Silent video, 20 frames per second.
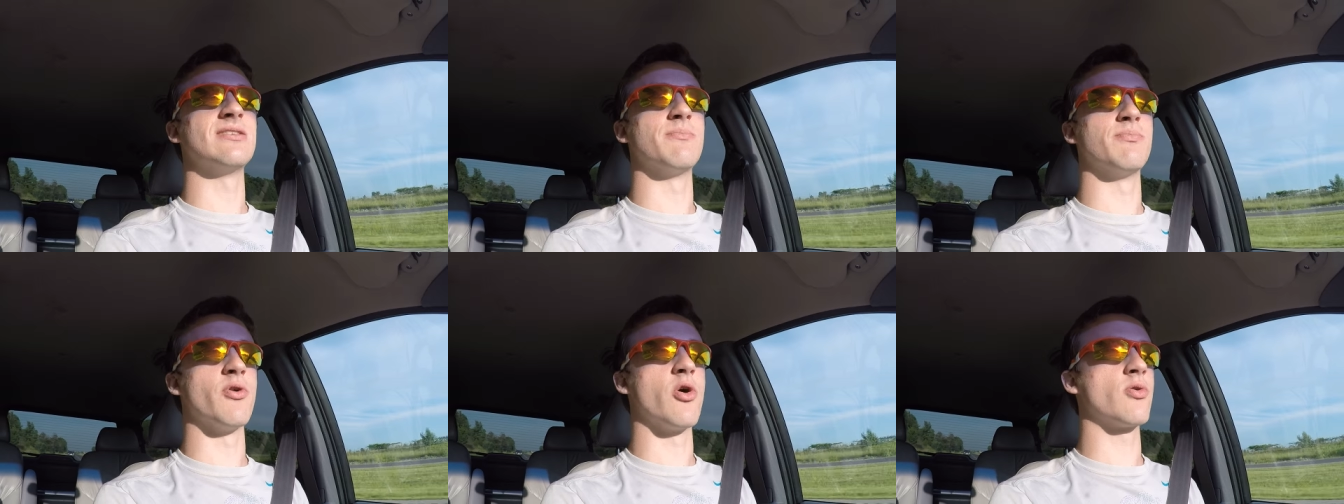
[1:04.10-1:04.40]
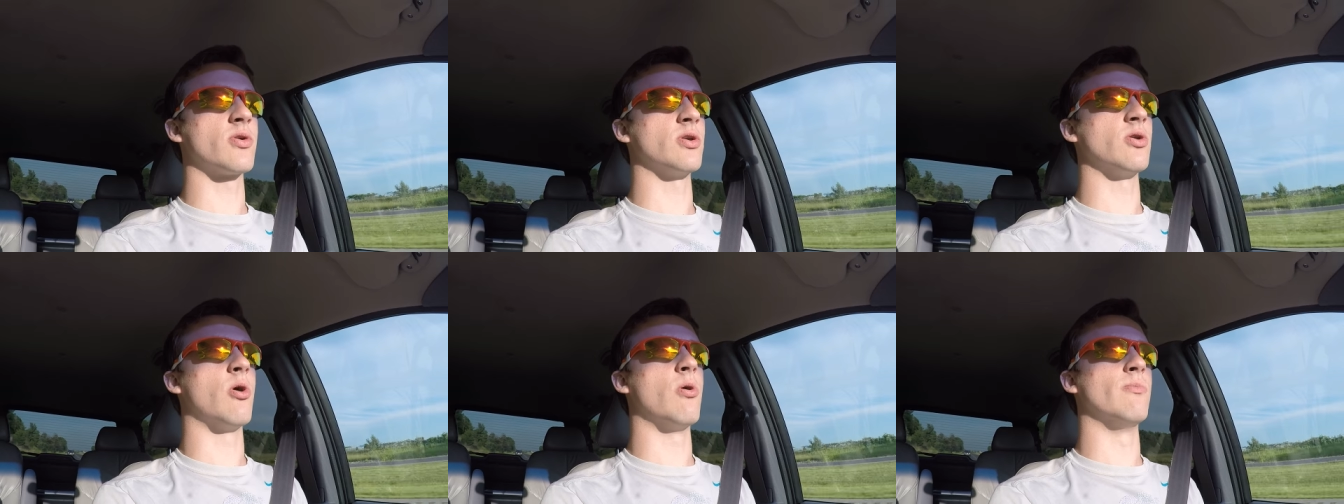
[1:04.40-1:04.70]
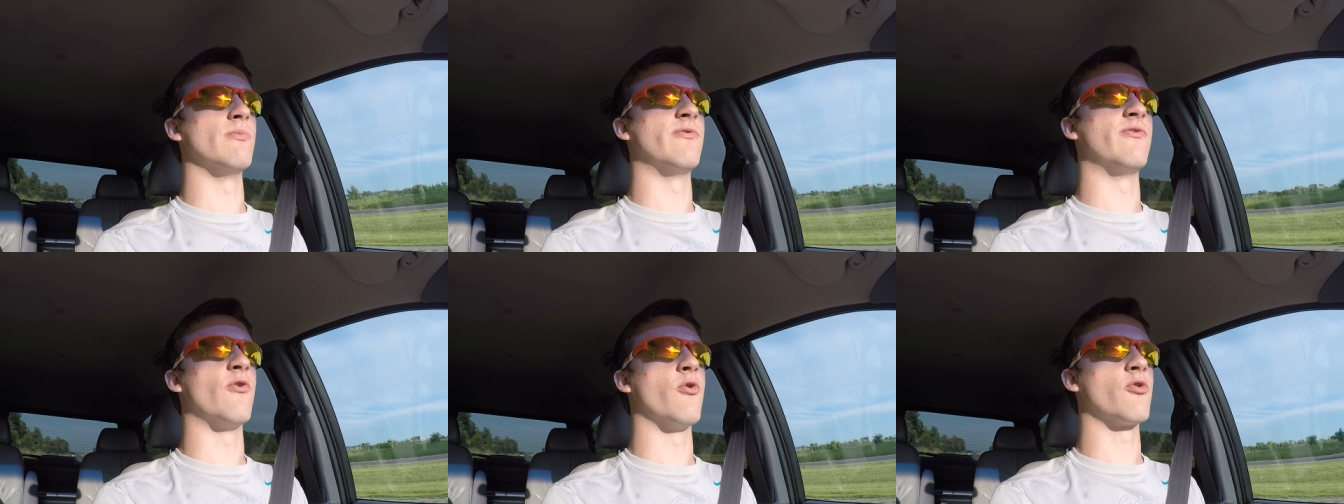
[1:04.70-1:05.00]
the Broken
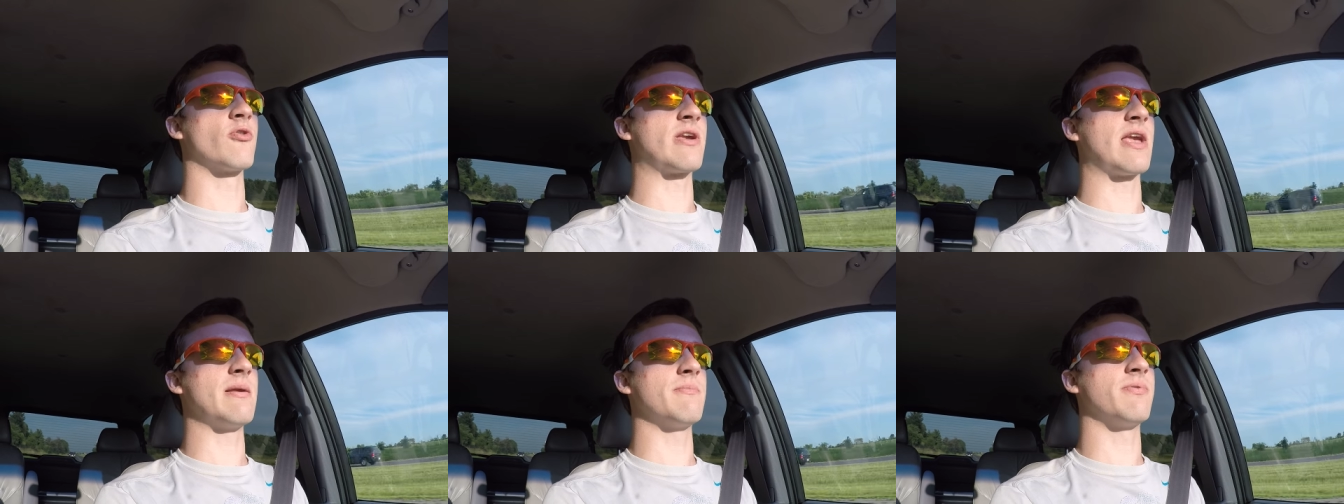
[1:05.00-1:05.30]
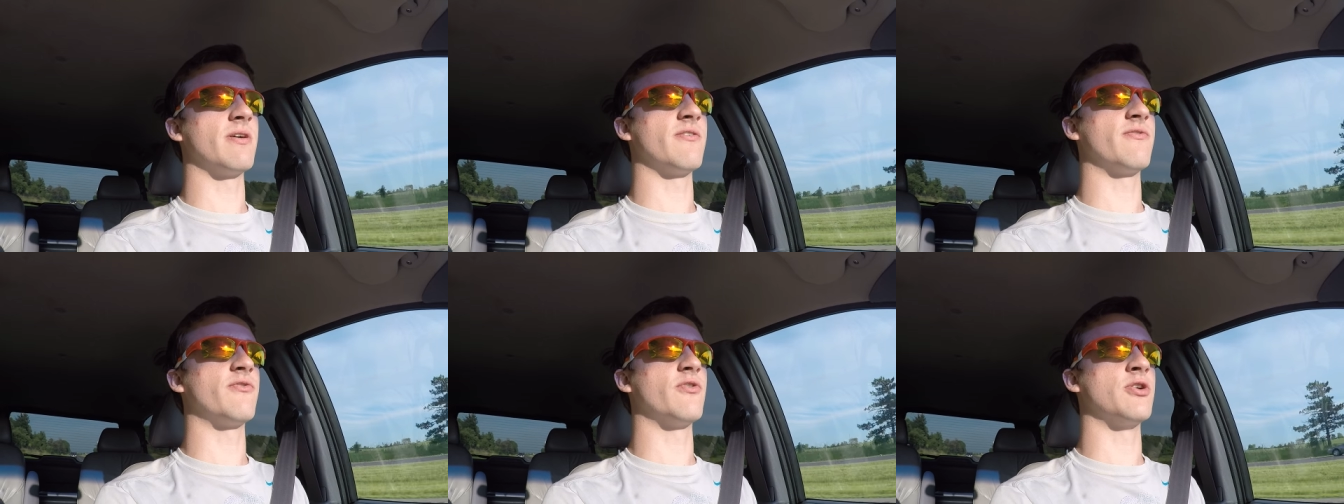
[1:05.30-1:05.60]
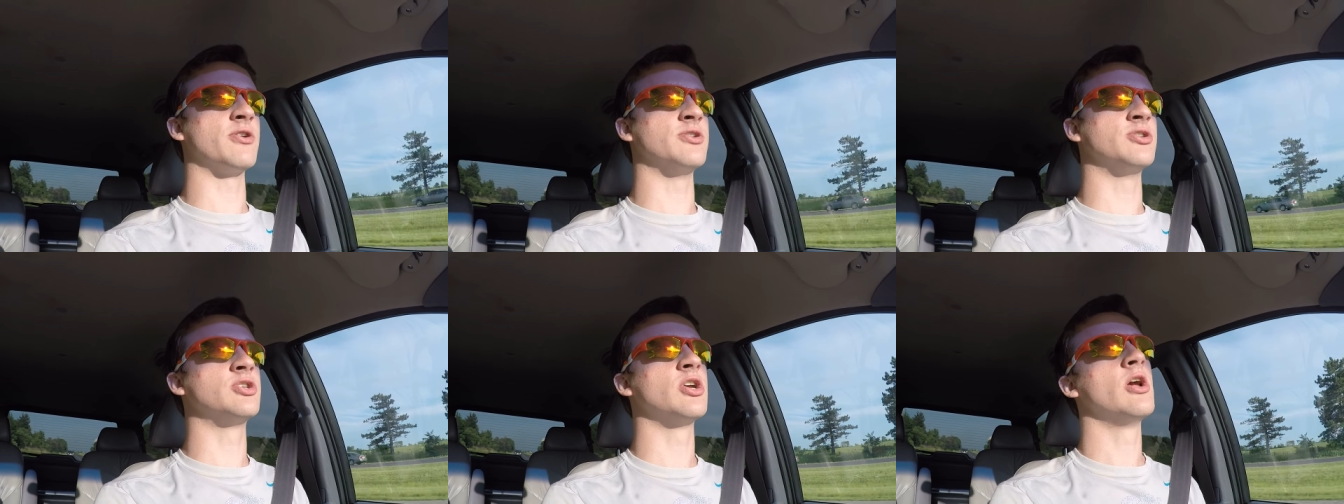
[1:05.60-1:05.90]
Home 4 gameplay
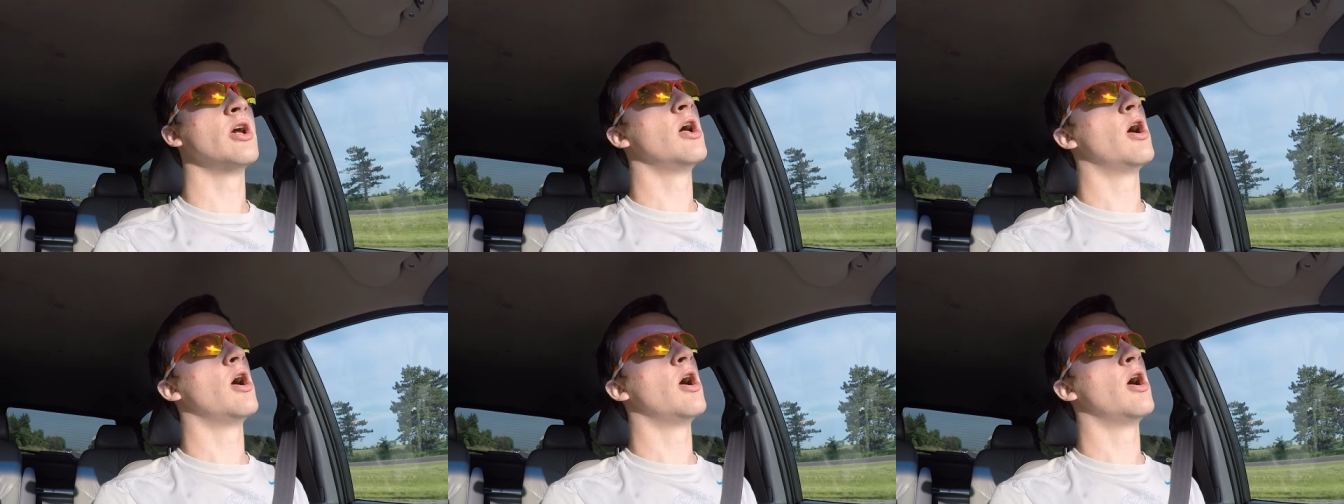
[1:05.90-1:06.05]
footage.